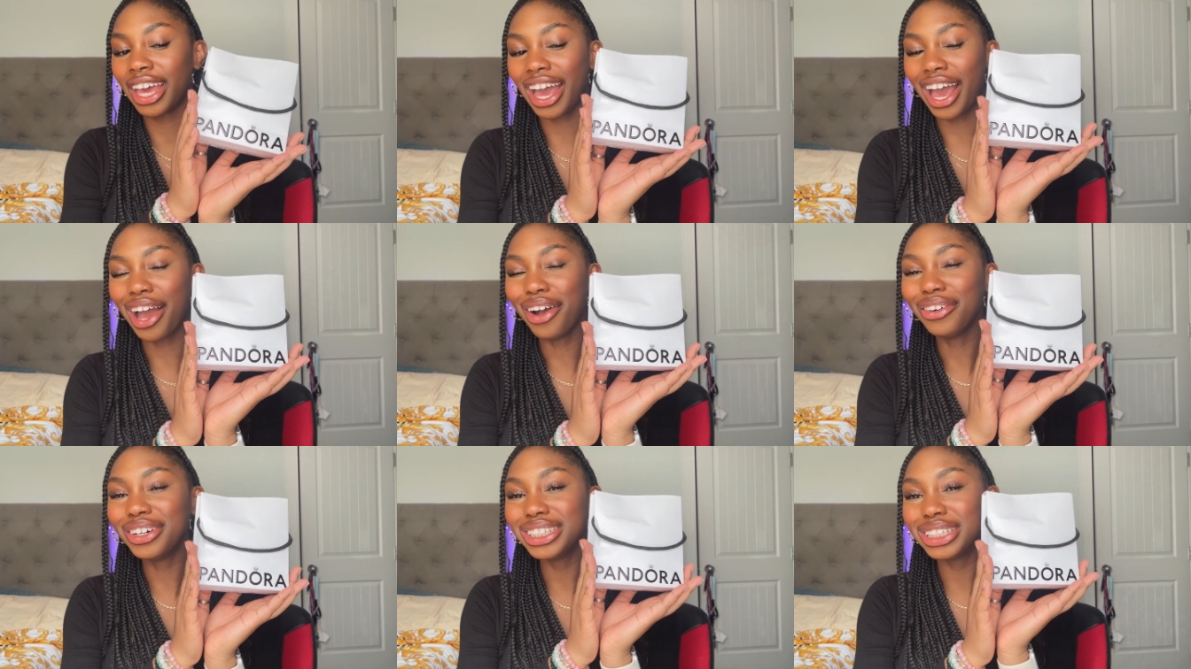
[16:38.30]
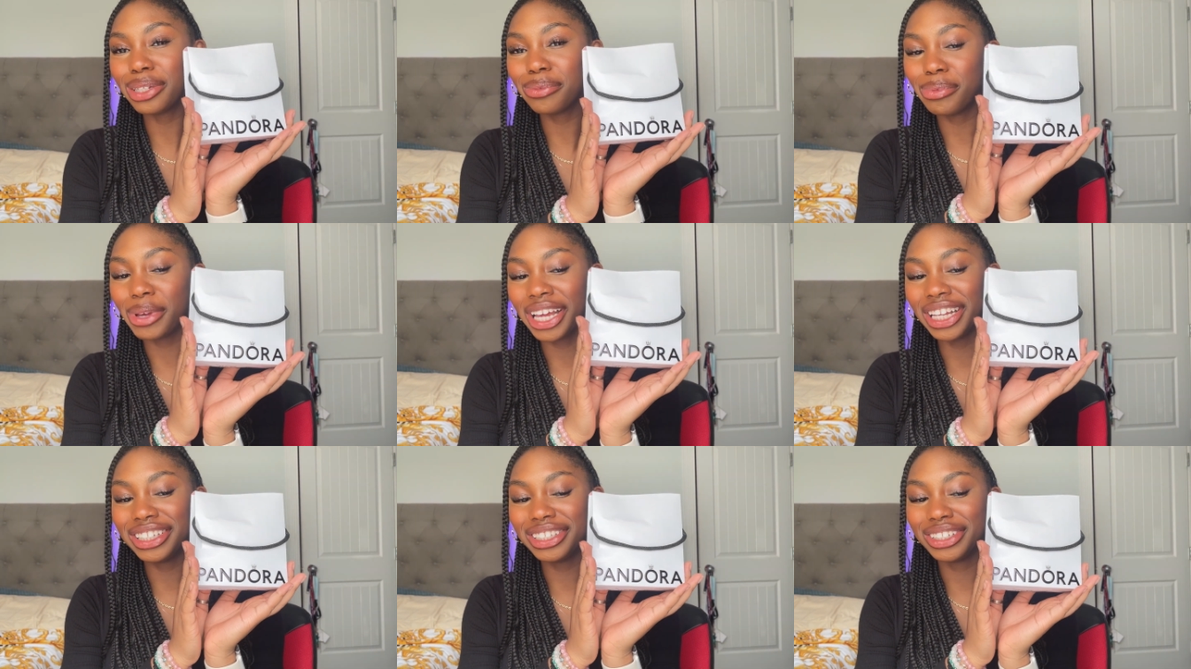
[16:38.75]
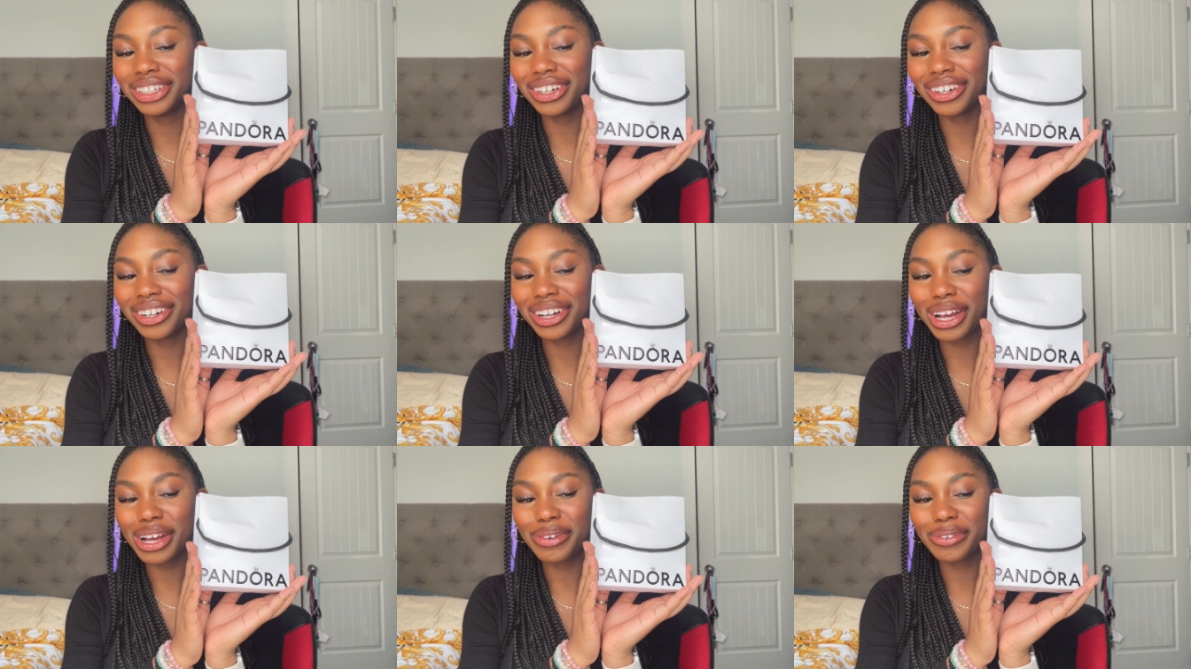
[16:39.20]
I went to
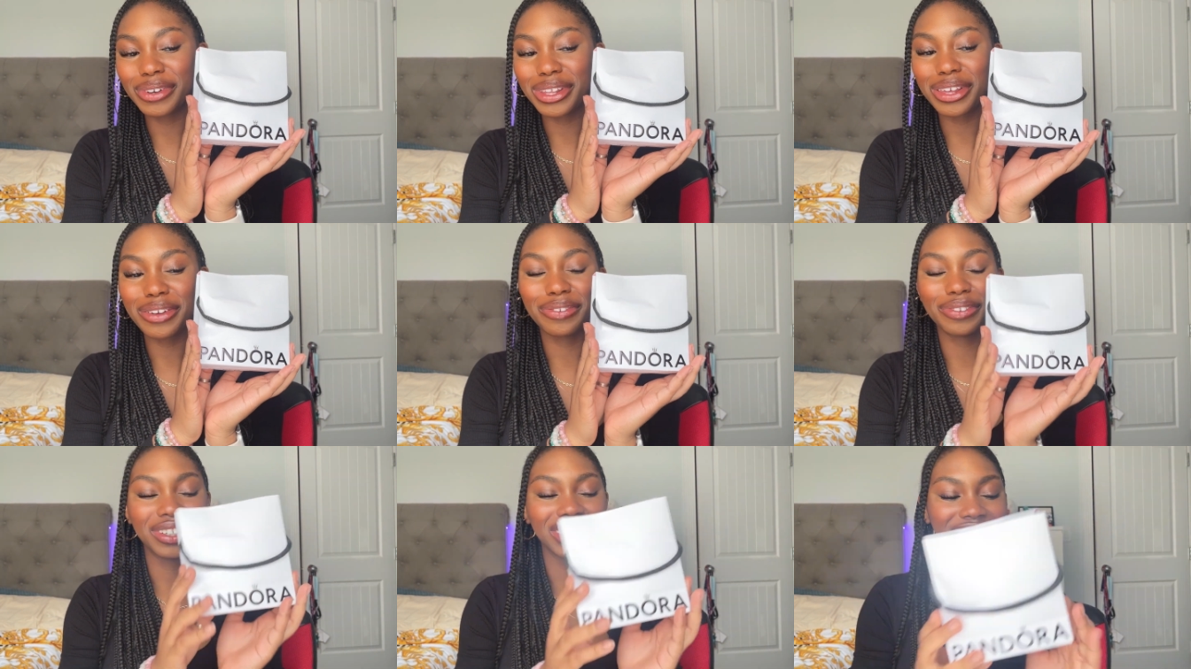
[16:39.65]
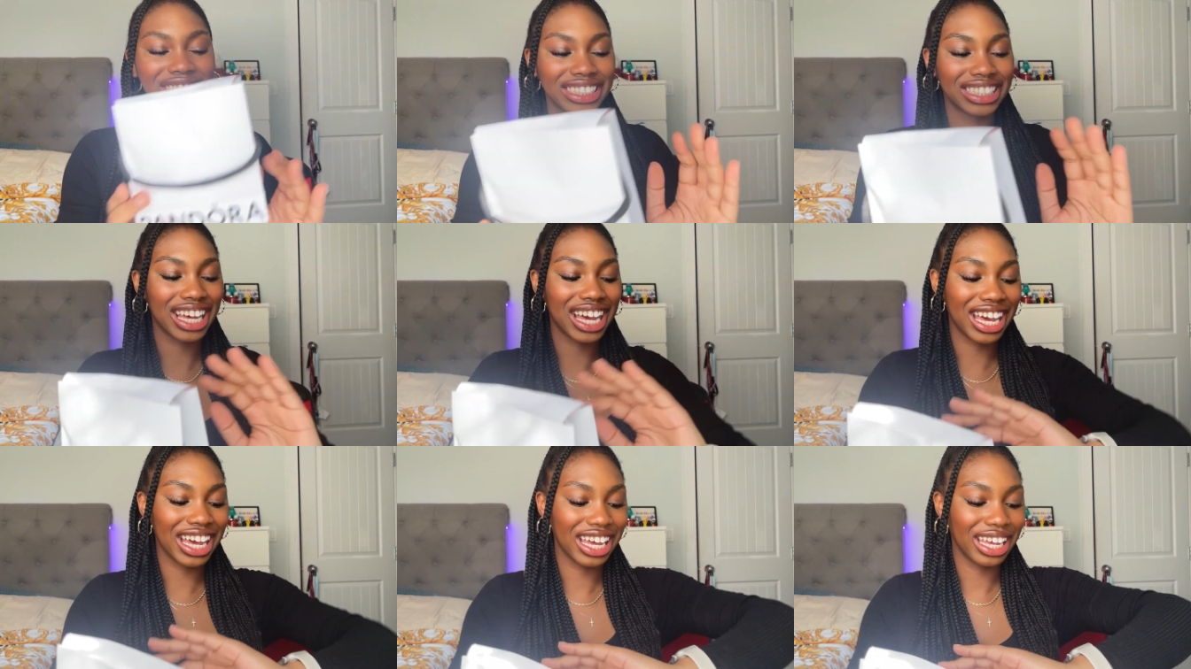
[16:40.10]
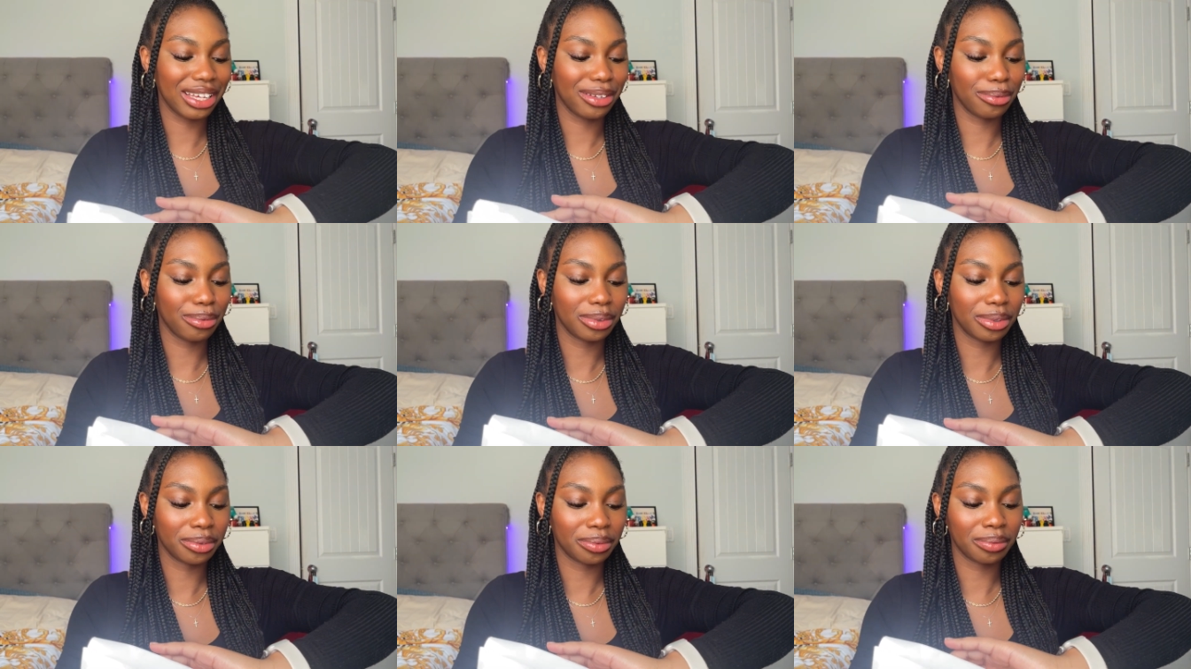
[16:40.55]
Pandora for the first time.